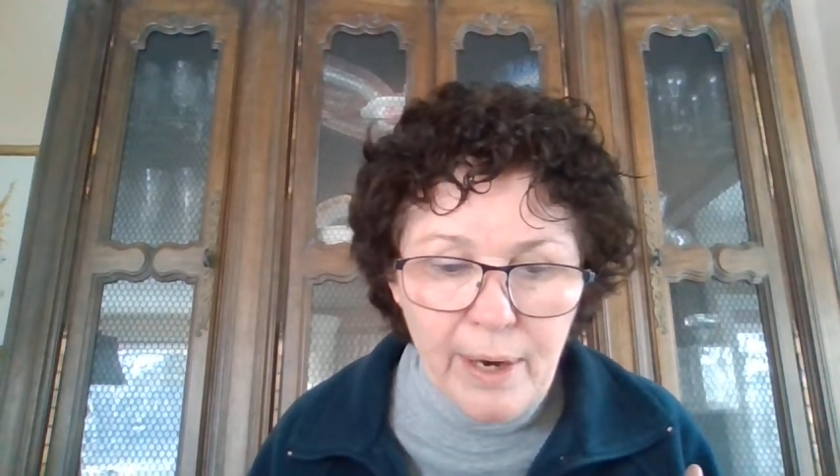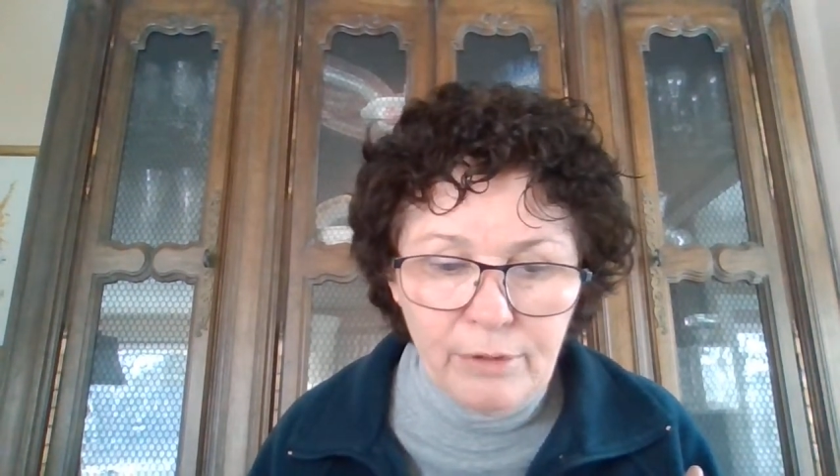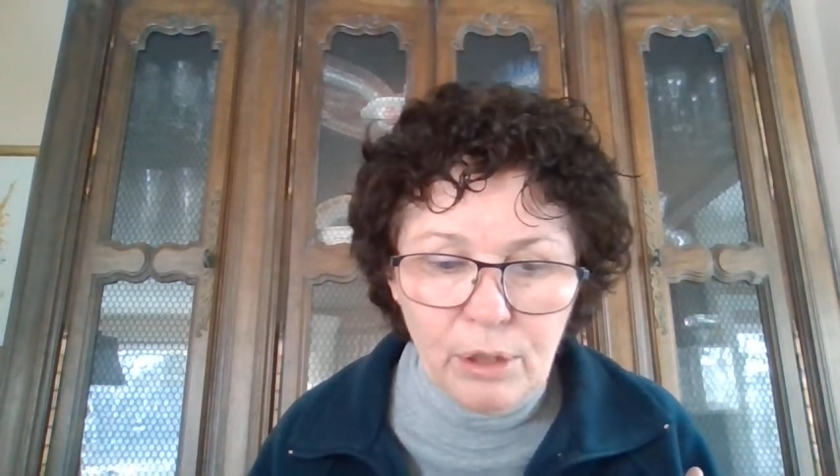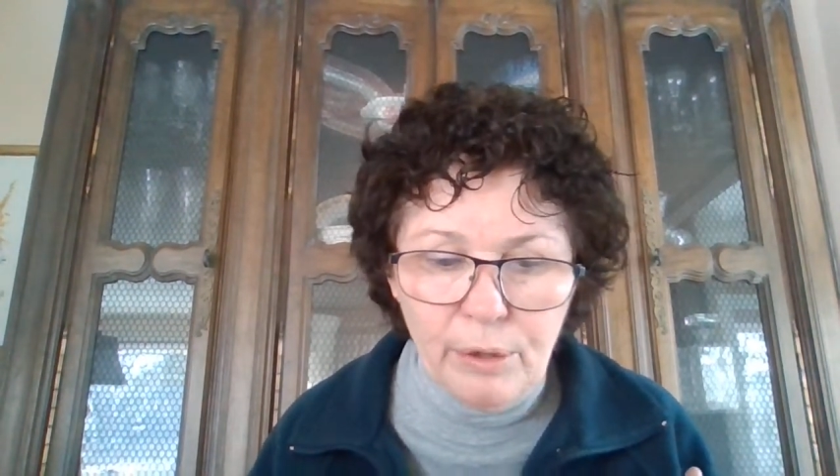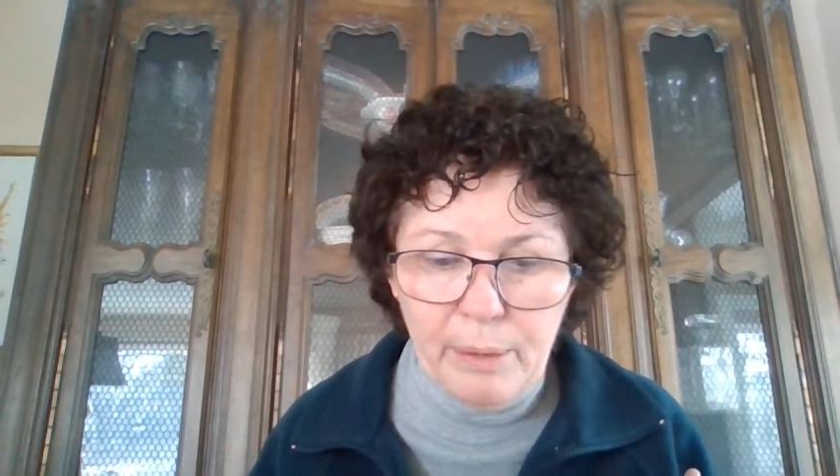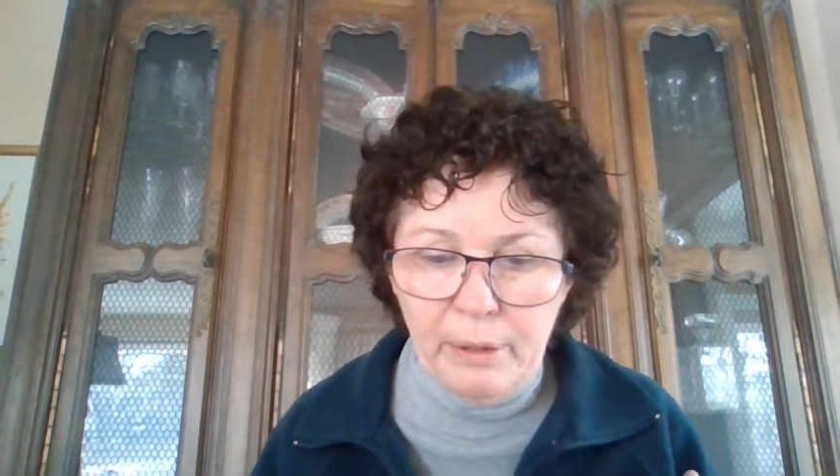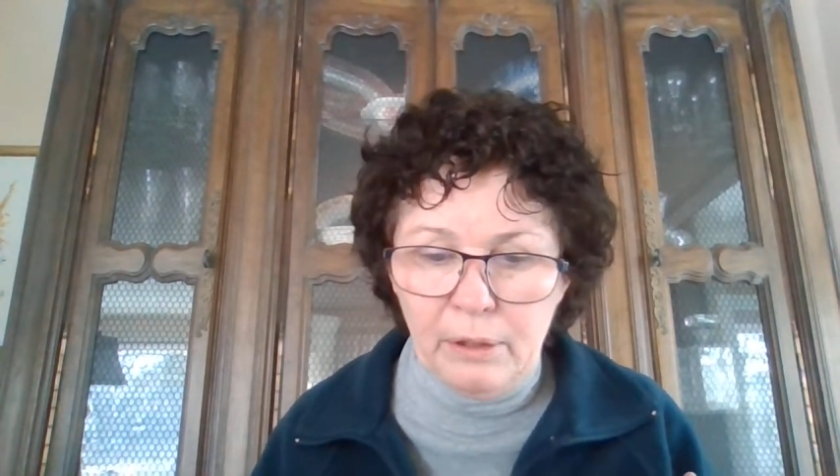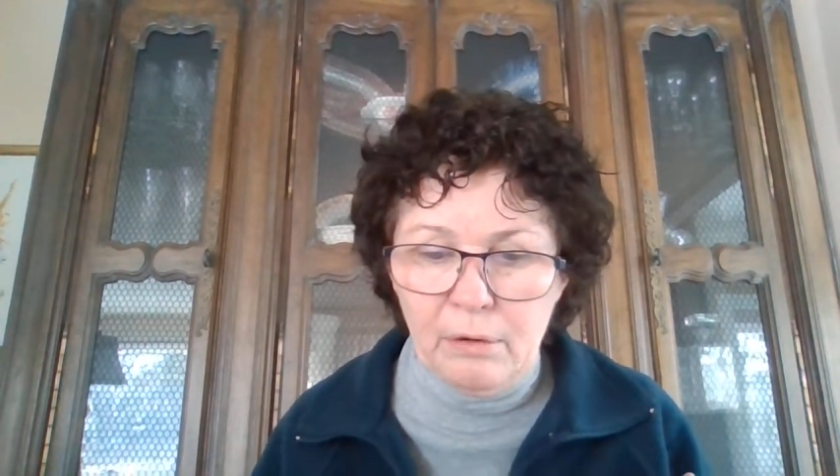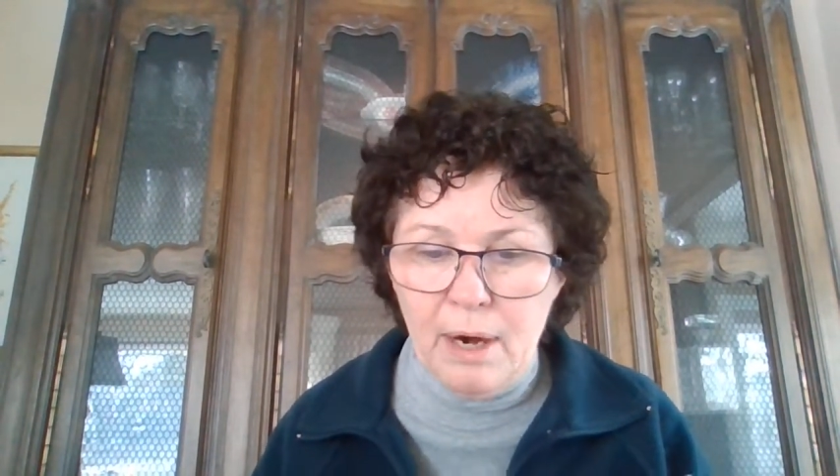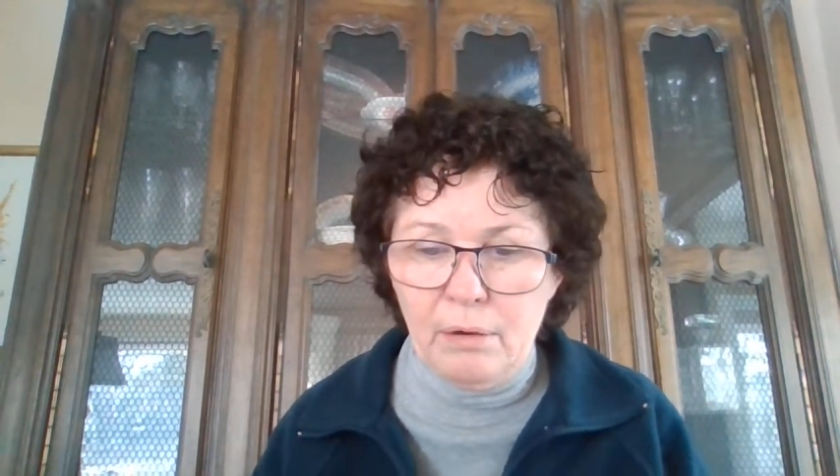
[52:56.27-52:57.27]
have to creep on the
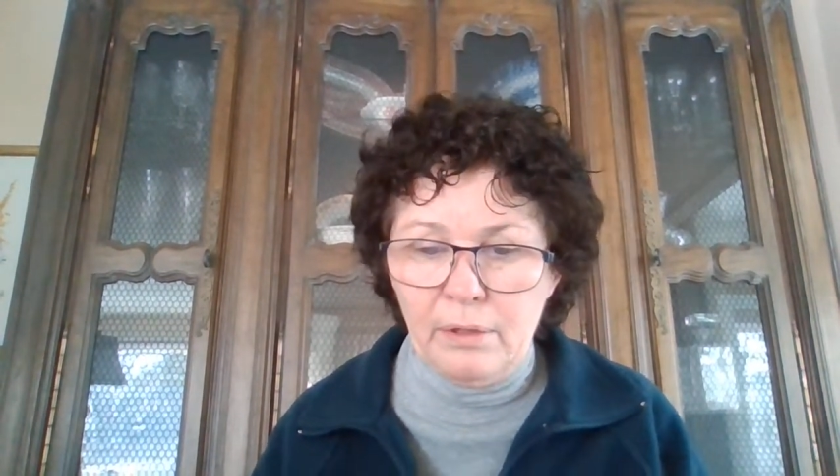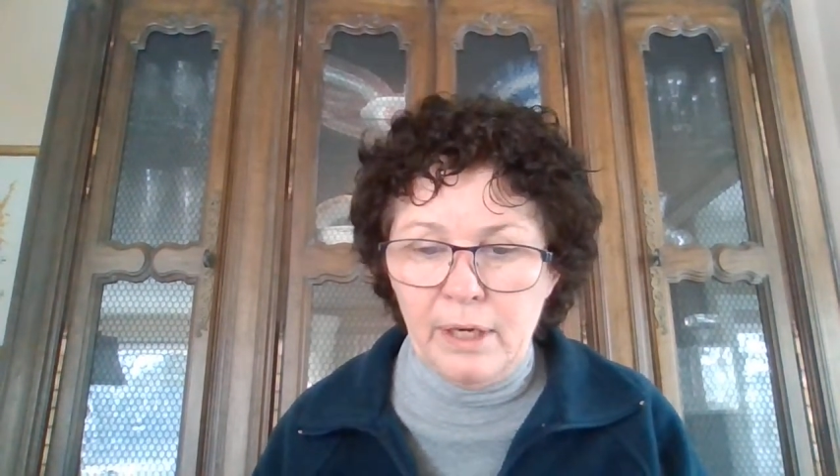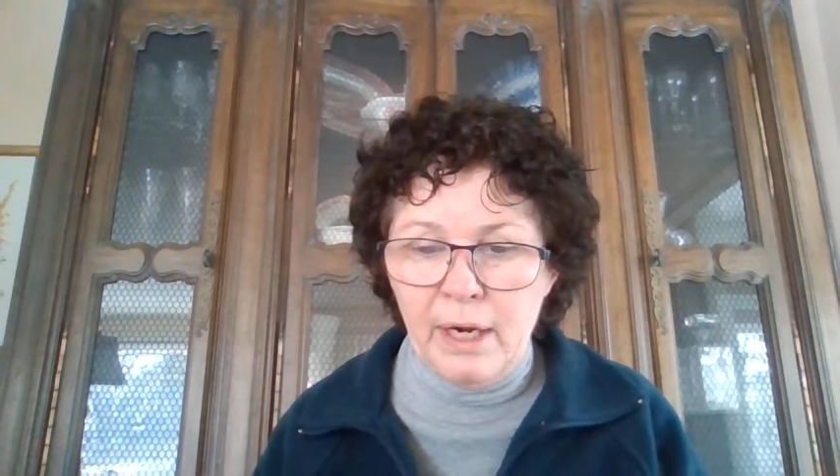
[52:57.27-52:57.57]
ground,